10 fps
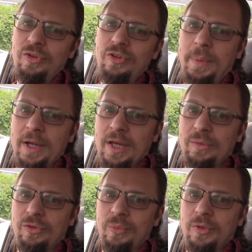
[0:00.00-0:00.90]
is back down
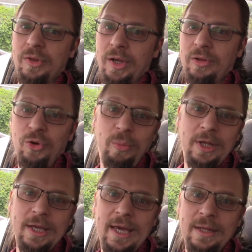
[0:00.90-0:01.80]
to something like normal
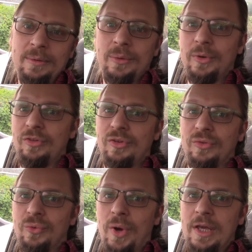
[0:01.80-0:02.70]
again, which is
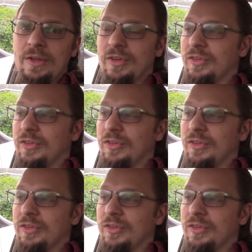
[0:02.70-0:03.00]
great.